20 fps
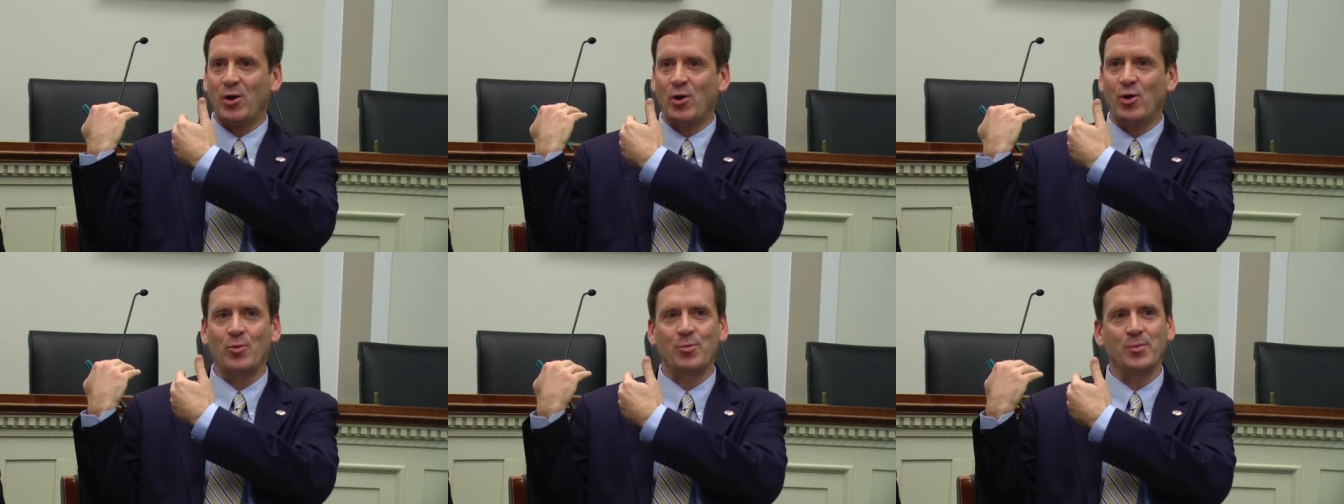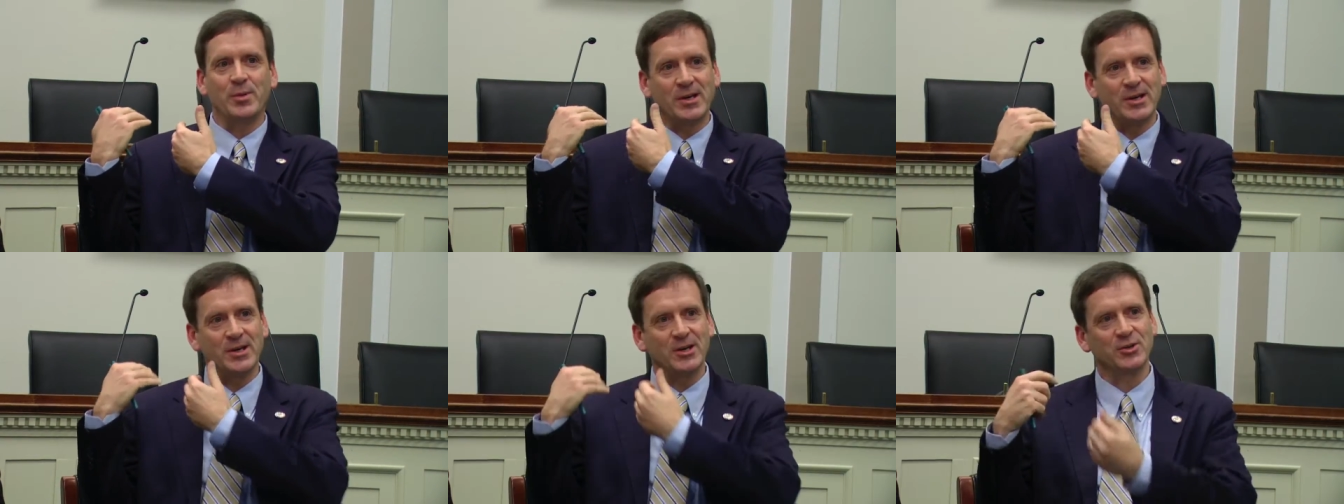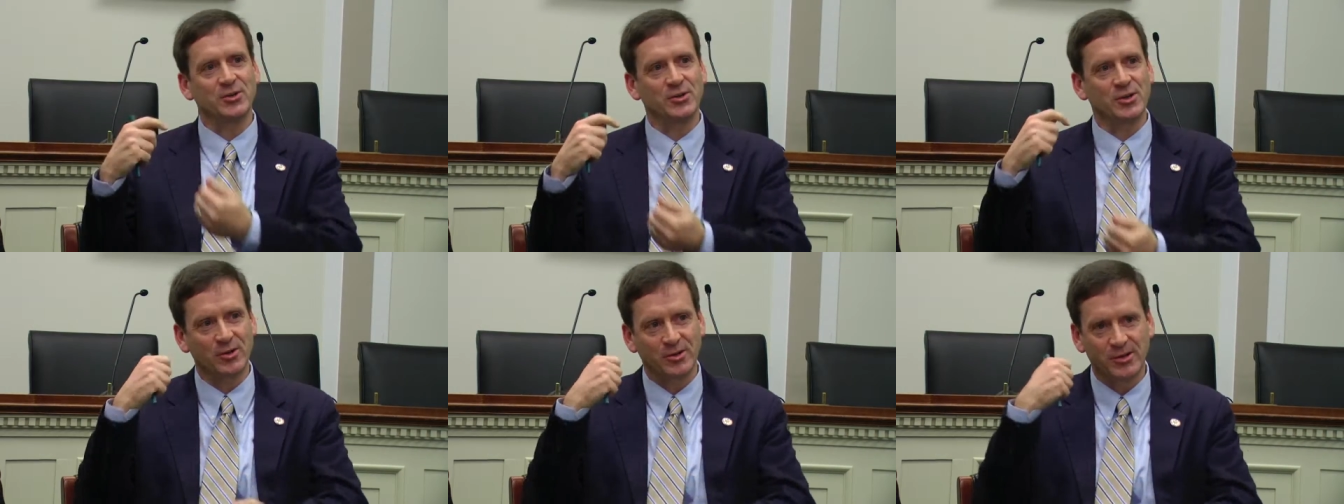home
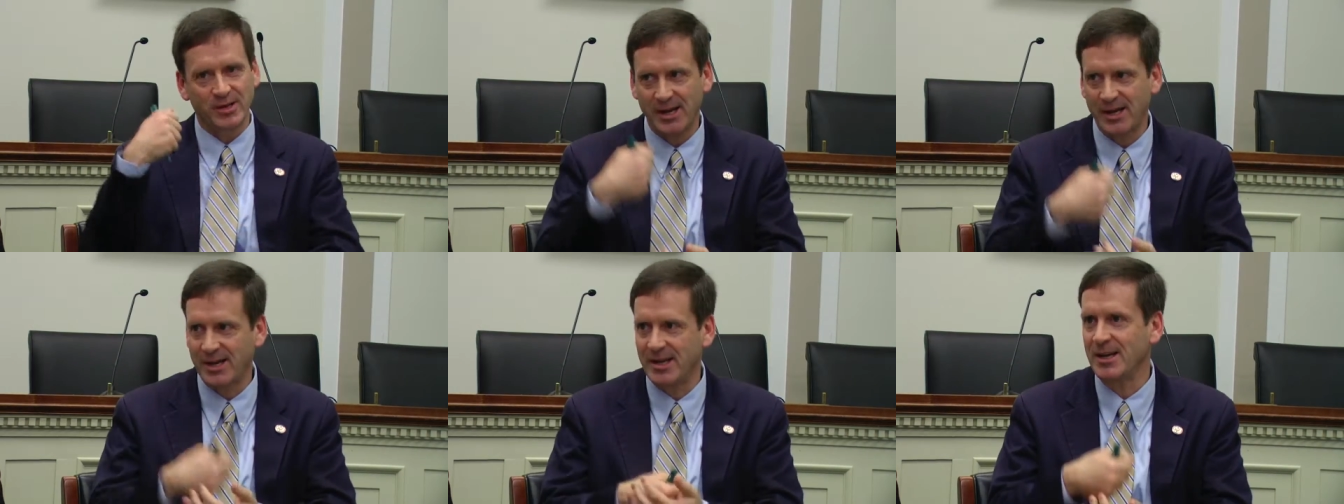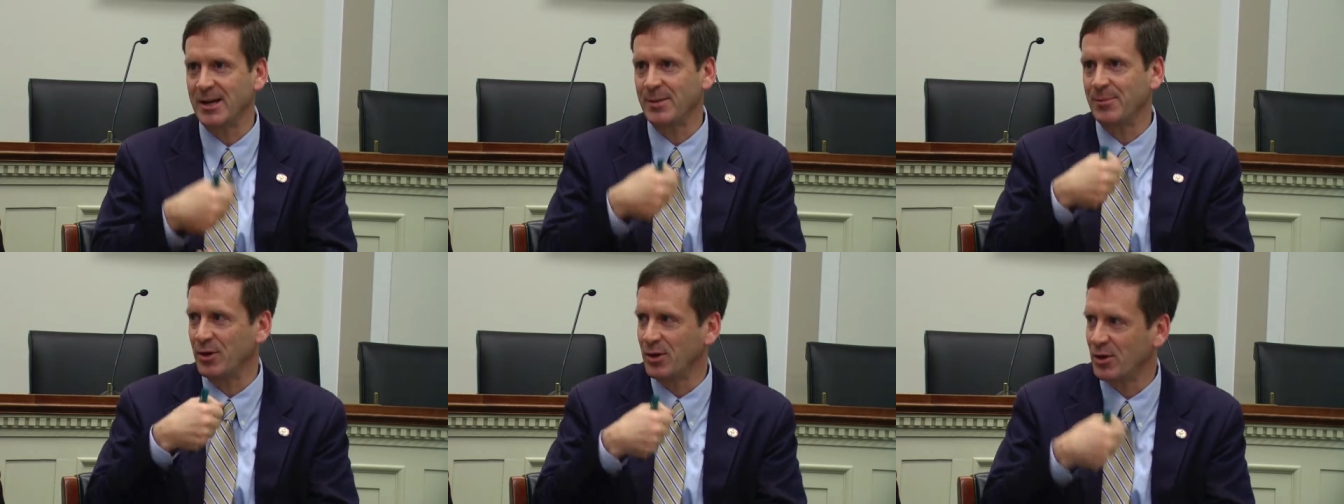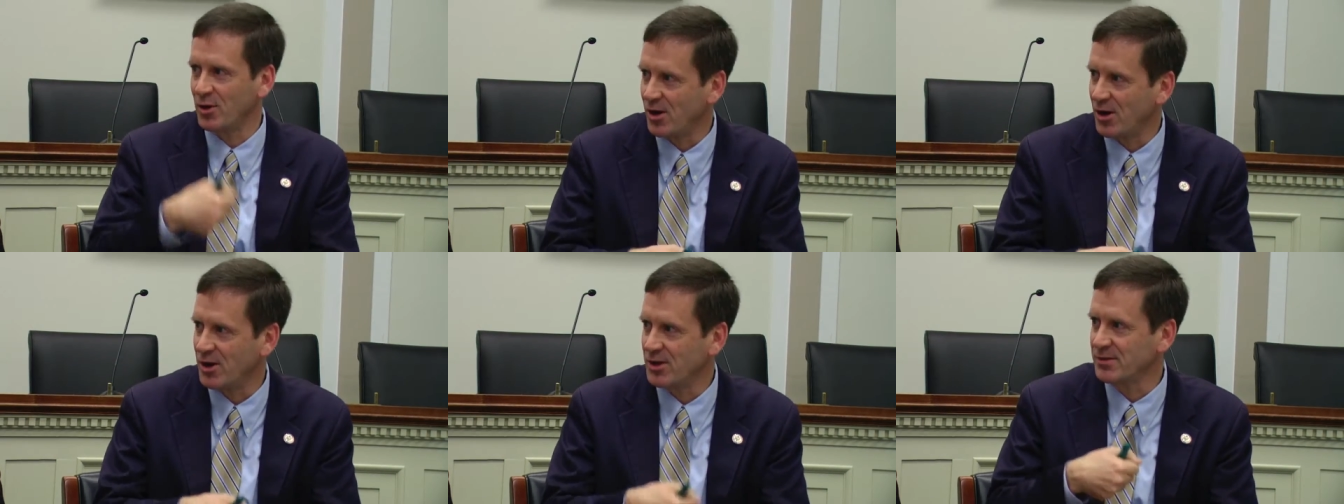because they're taking up
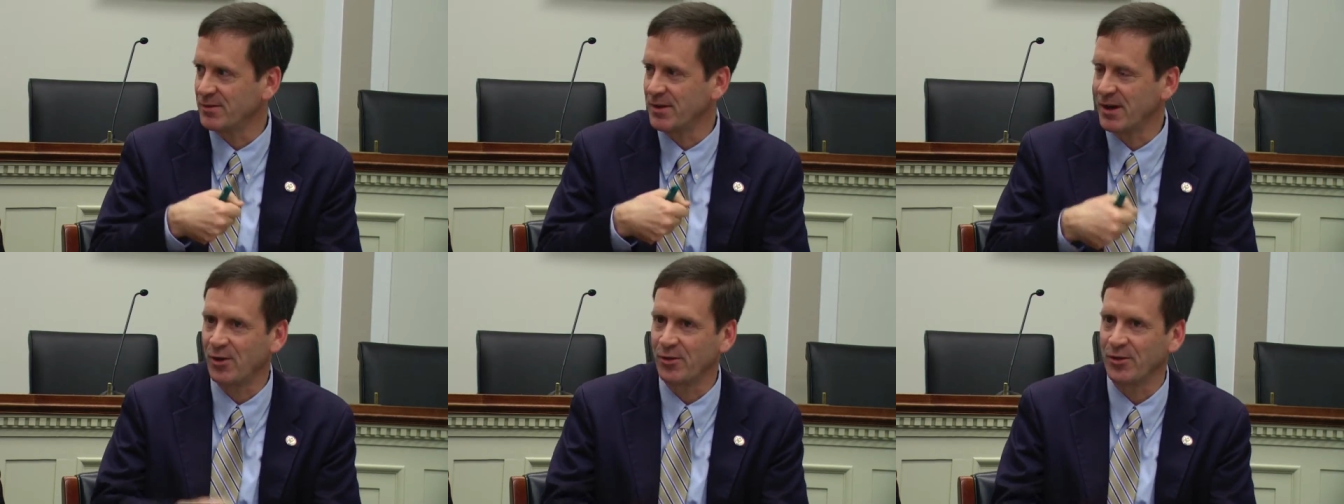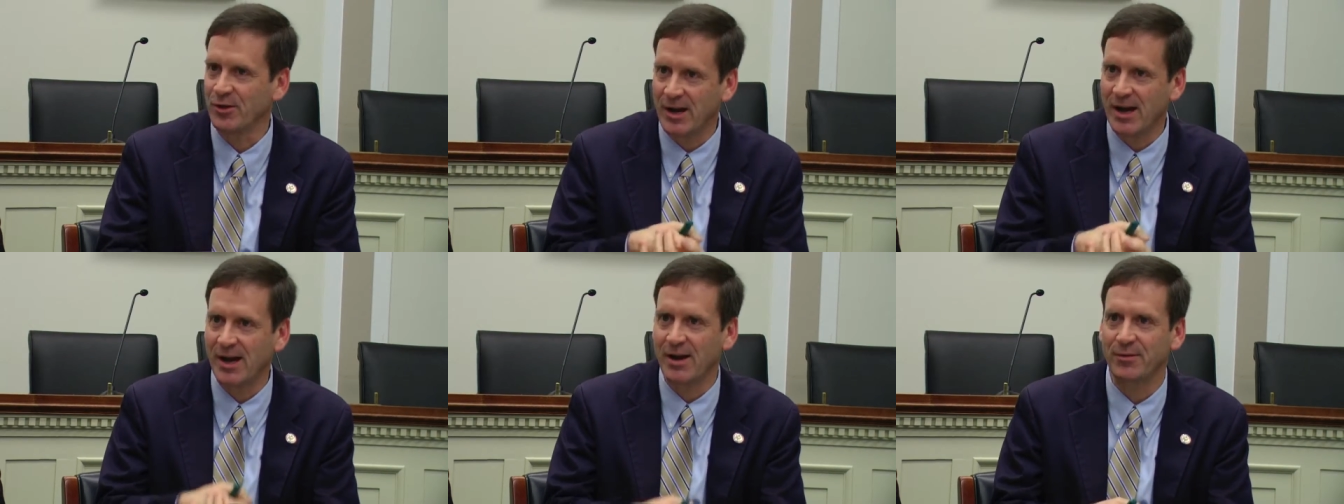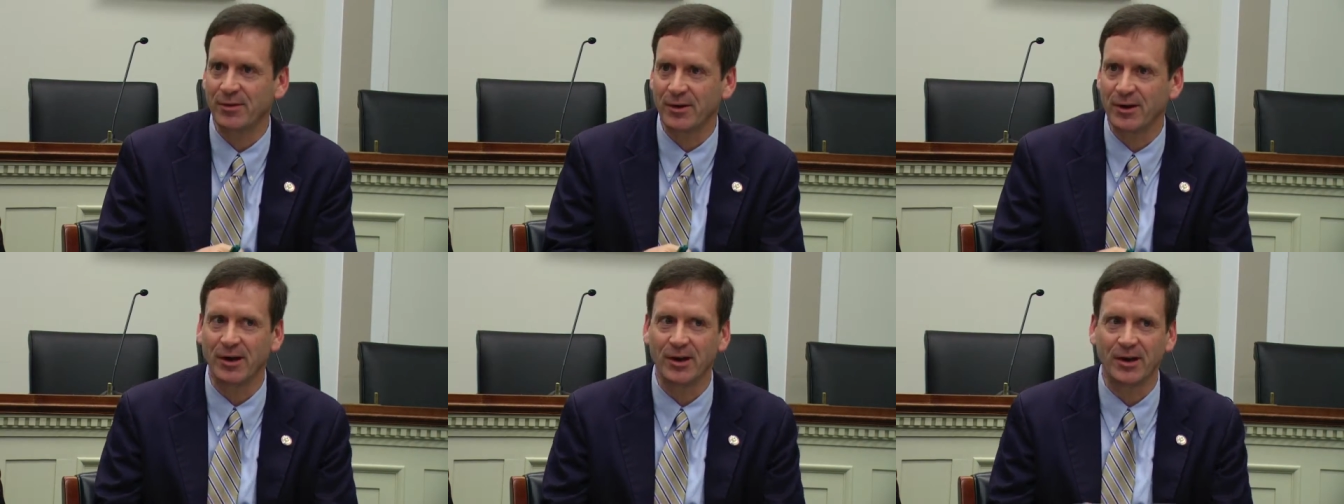the cause of health in
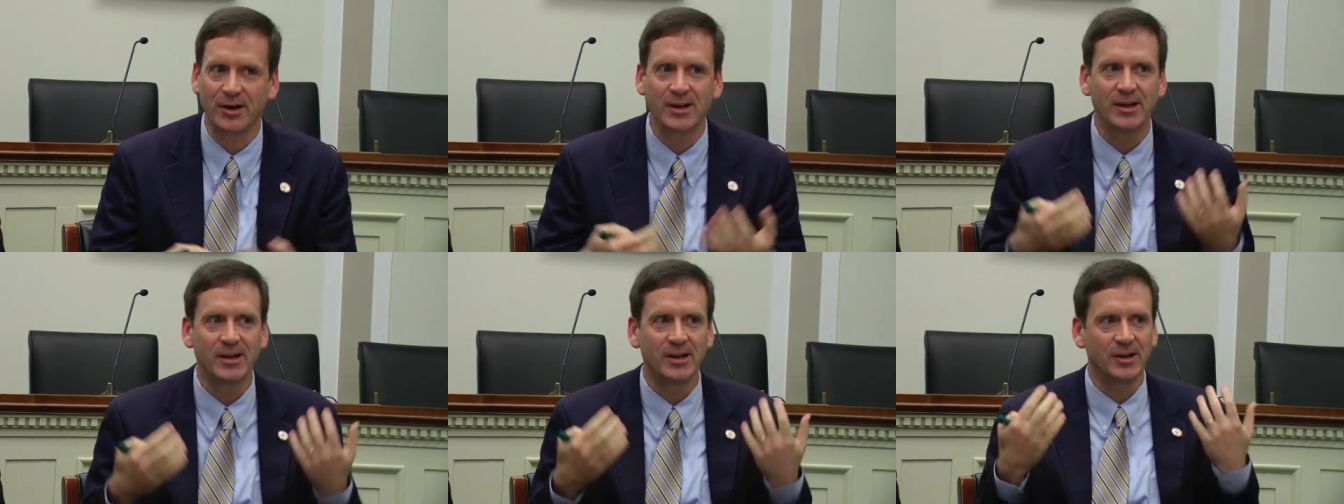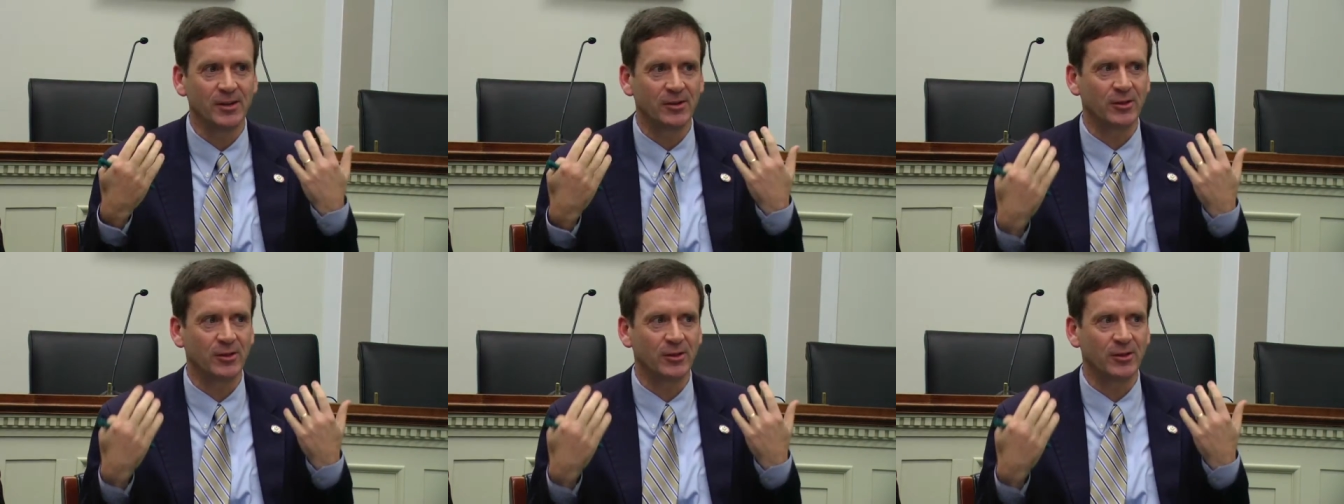Africa.